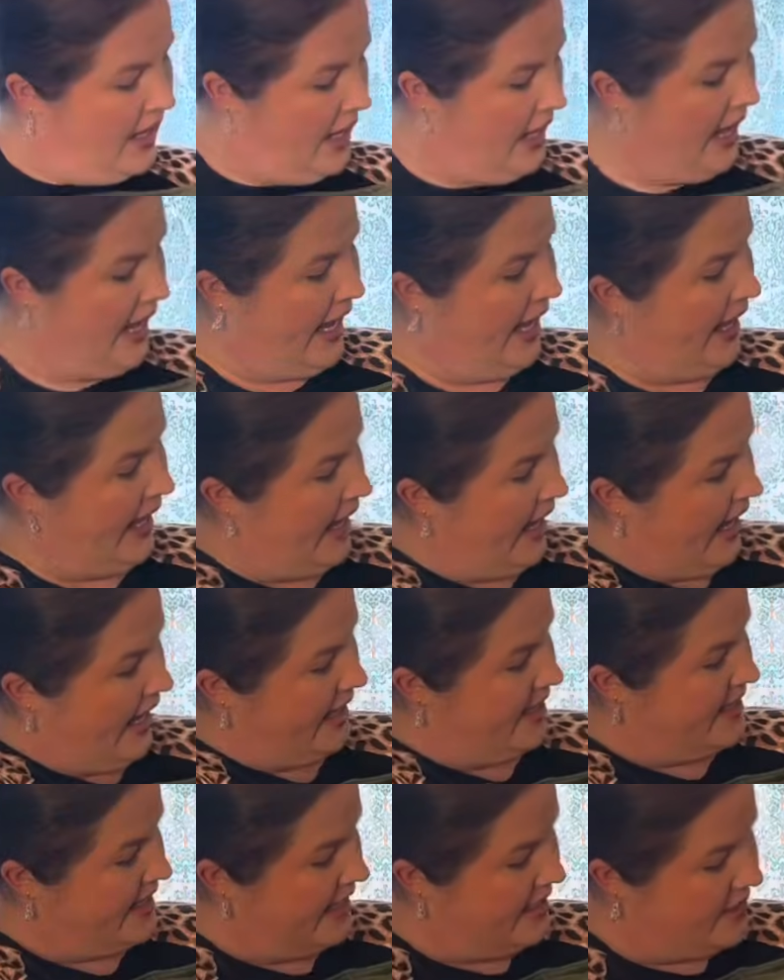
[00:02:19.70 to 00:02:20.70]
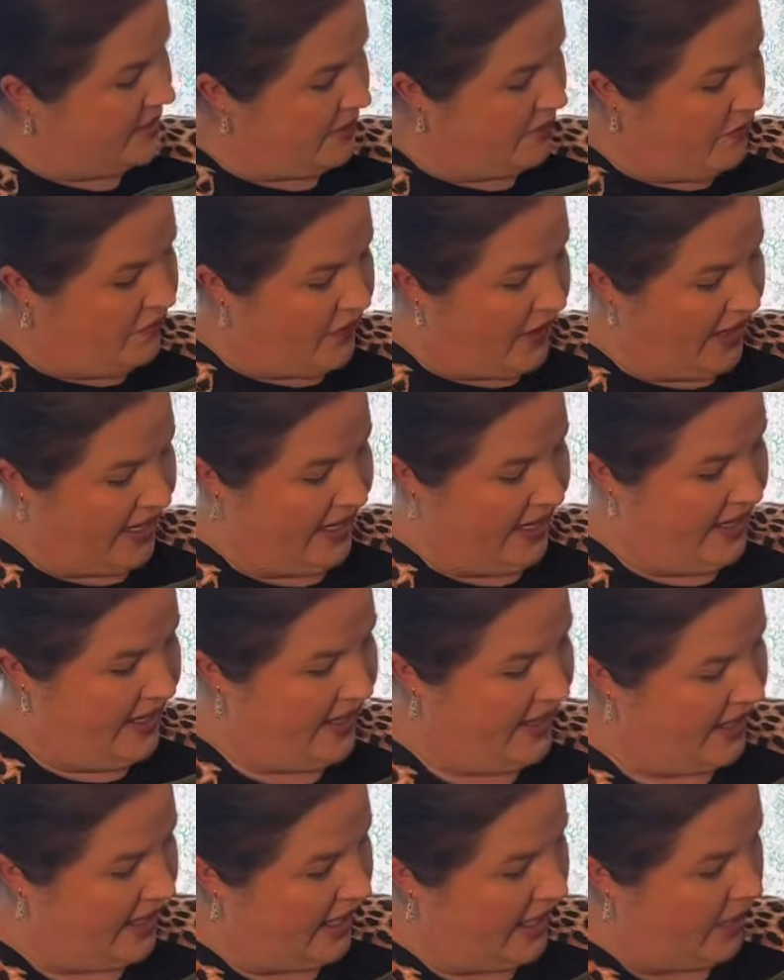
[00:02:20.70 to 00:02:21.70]
I did some fun,
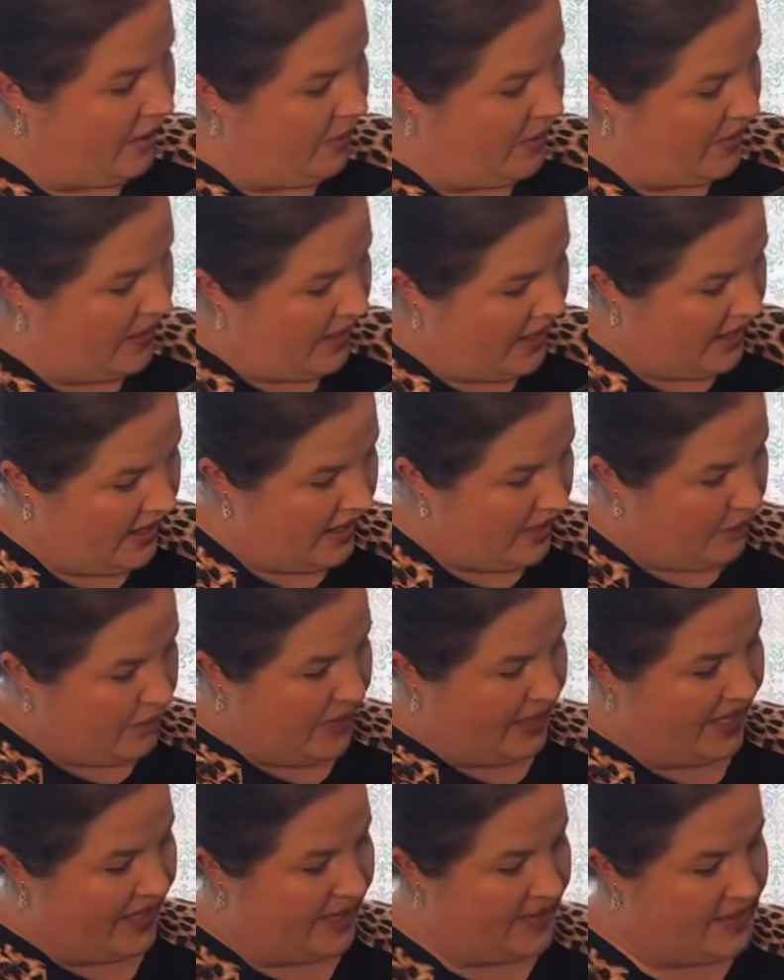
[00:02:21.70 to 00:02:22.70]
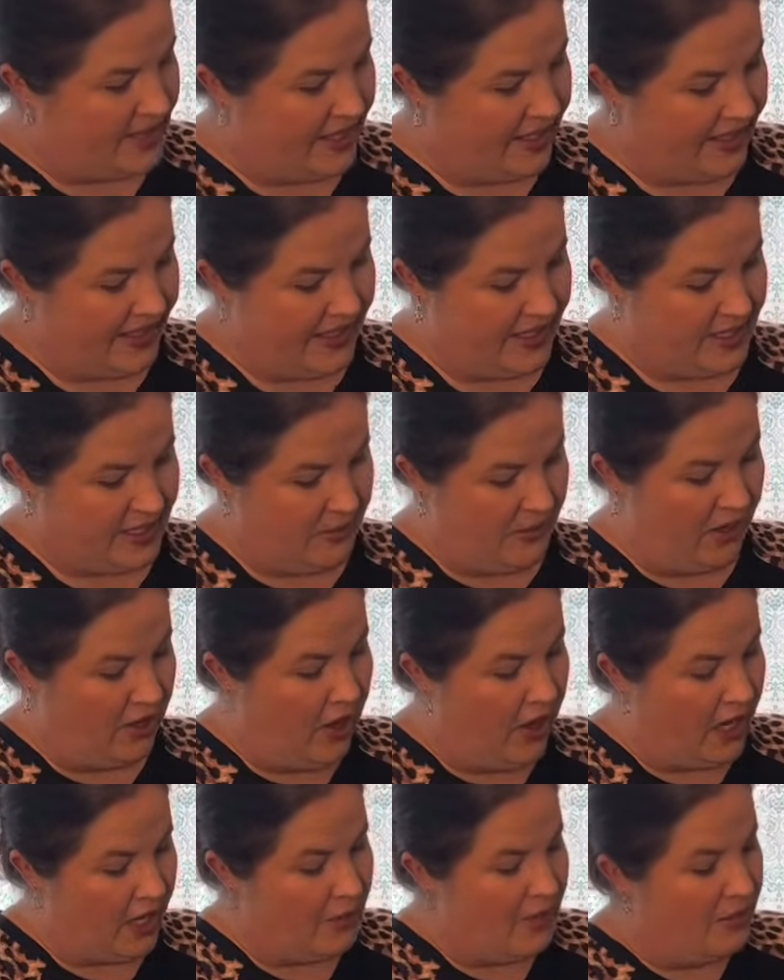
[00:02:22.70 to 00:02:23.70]
because there is some
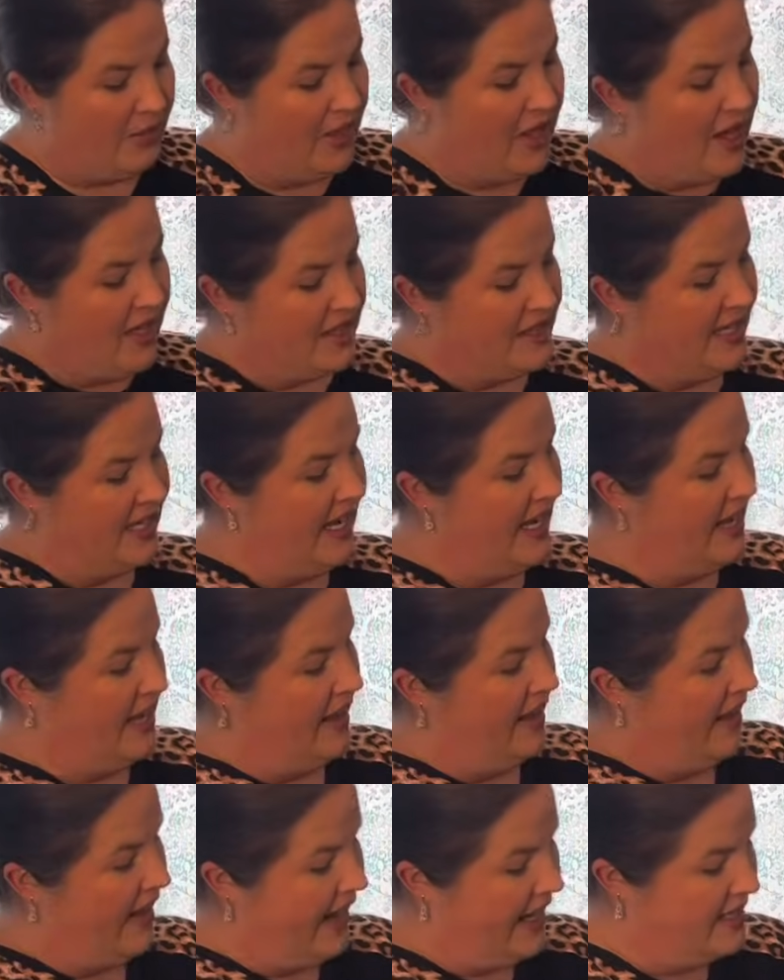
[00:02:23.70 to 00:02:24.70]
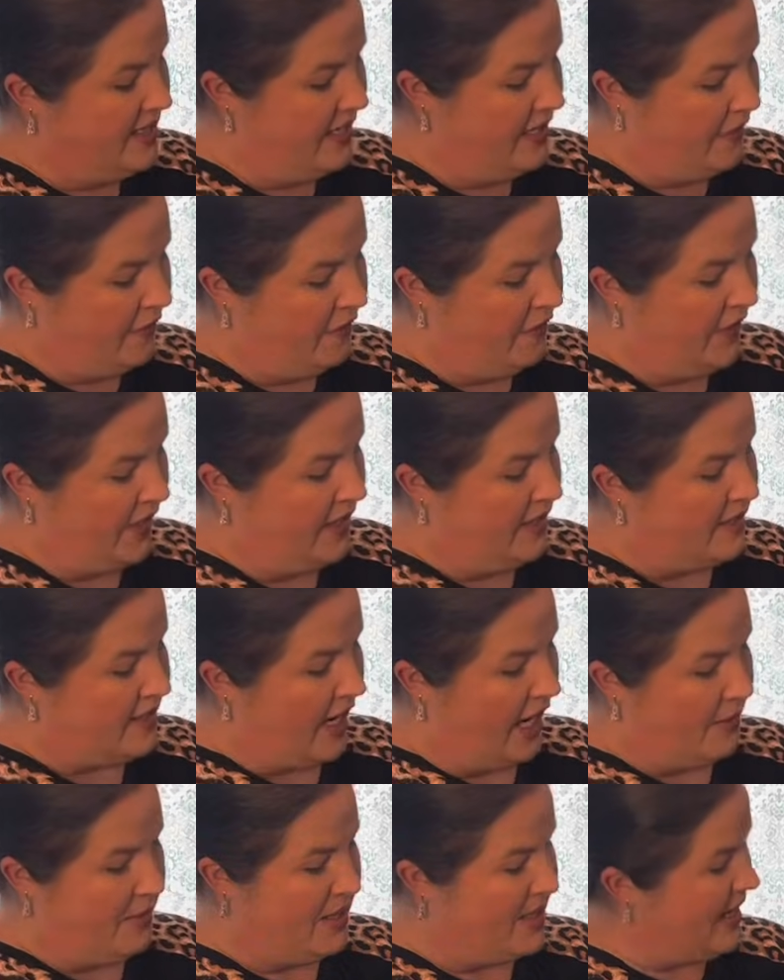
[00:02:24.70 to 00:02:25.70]
economy blocks in it, I did a fun
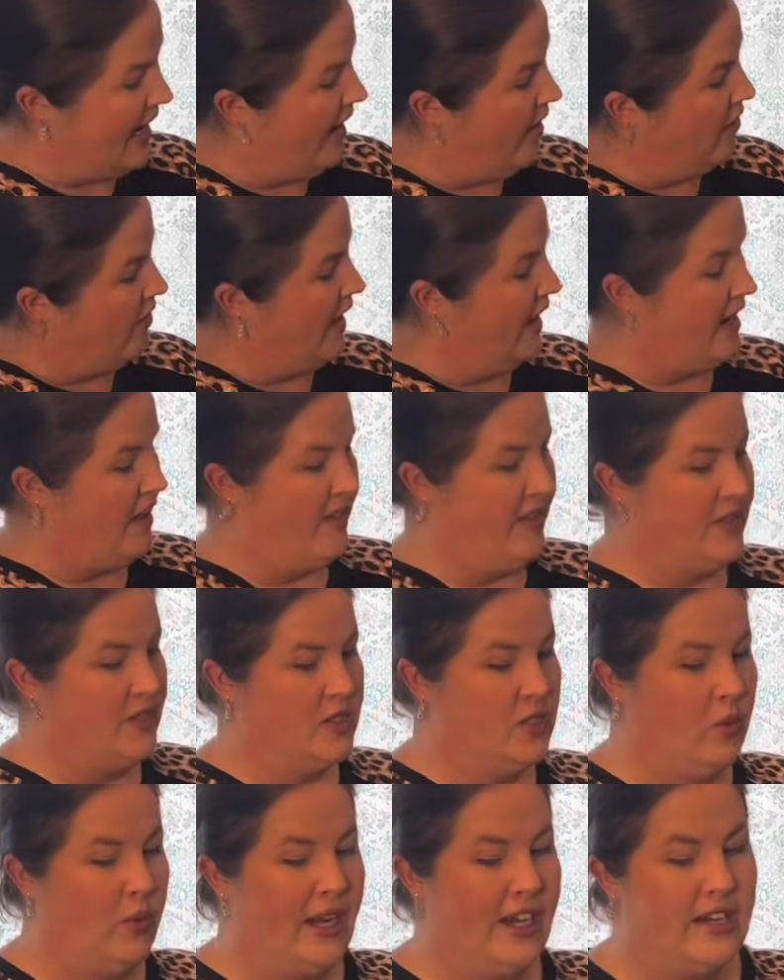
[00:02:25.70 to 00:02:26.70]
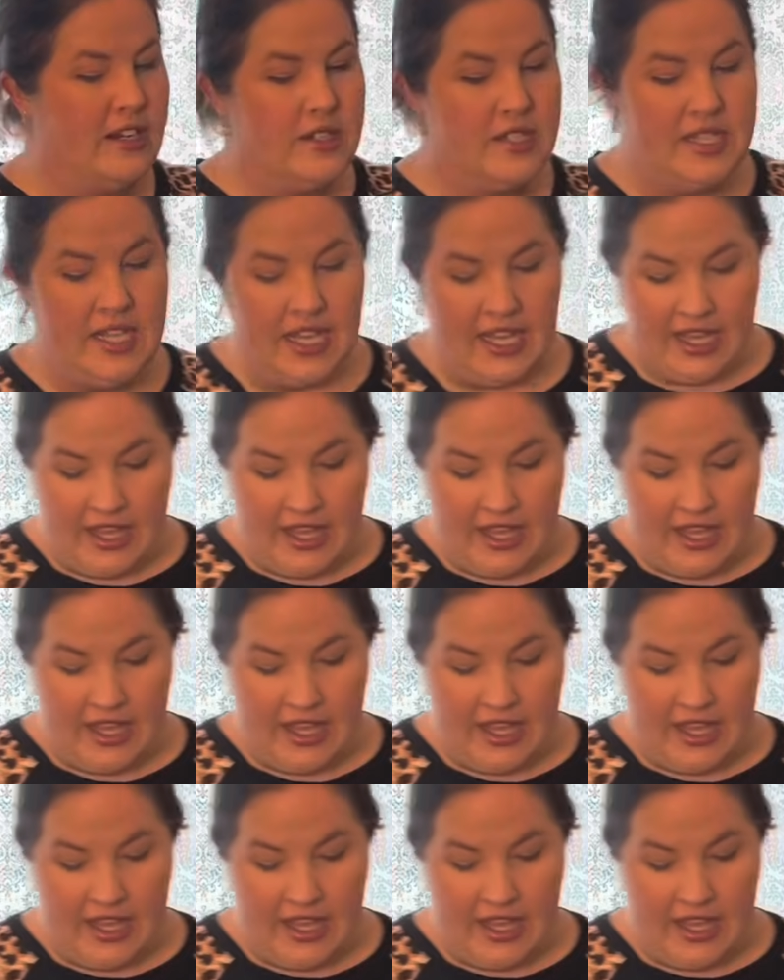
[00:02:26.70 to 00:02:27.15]
diamond outline and then squares.